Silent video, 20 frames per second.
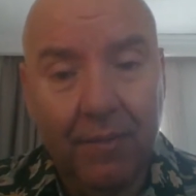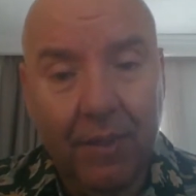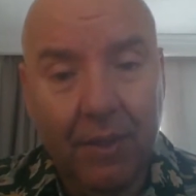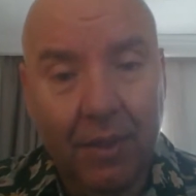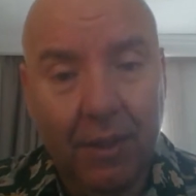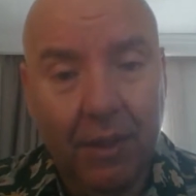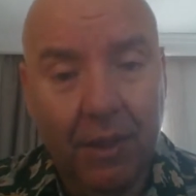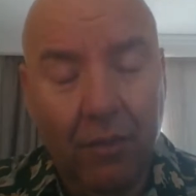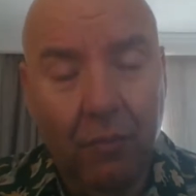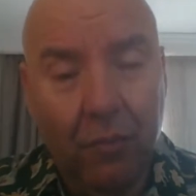
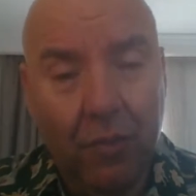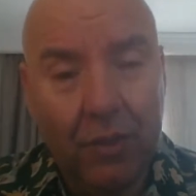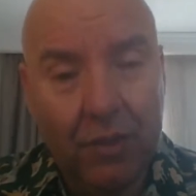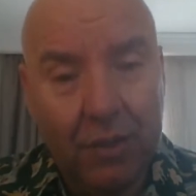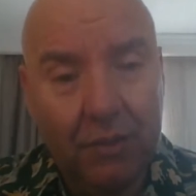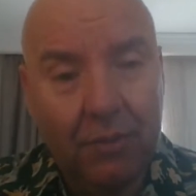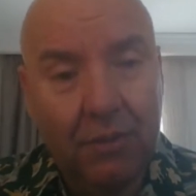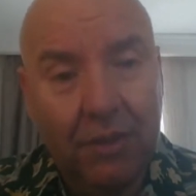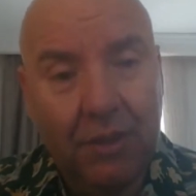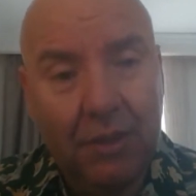it
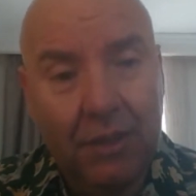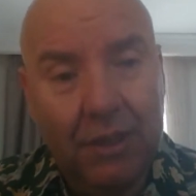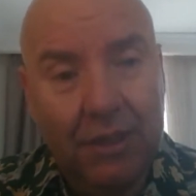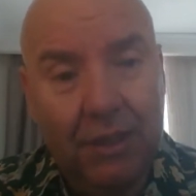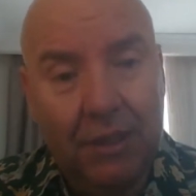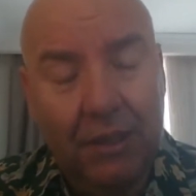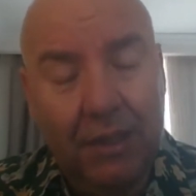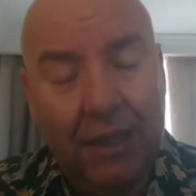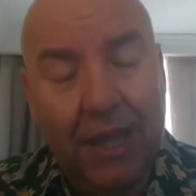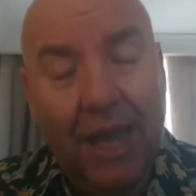was
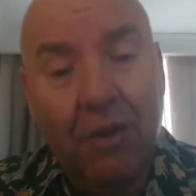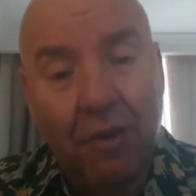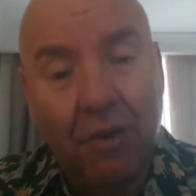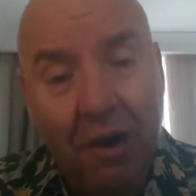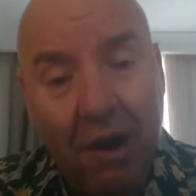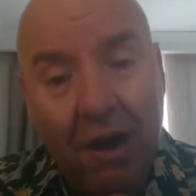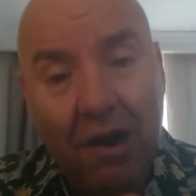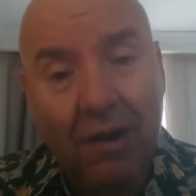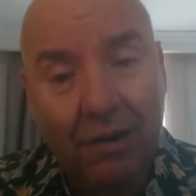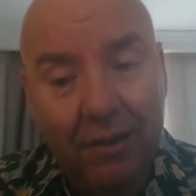kind of
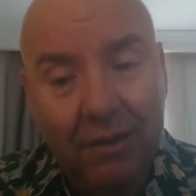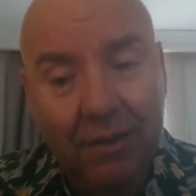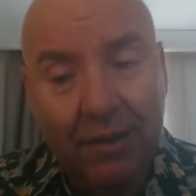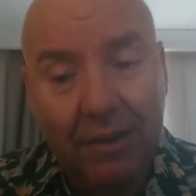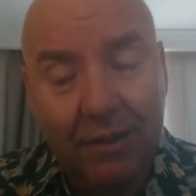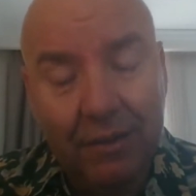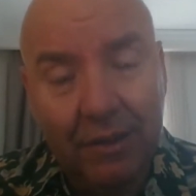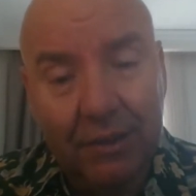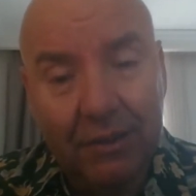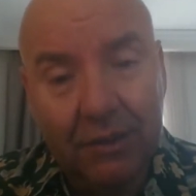hard
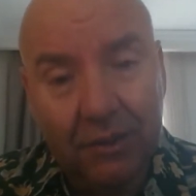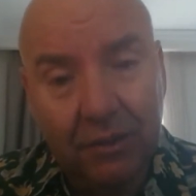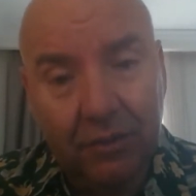in terms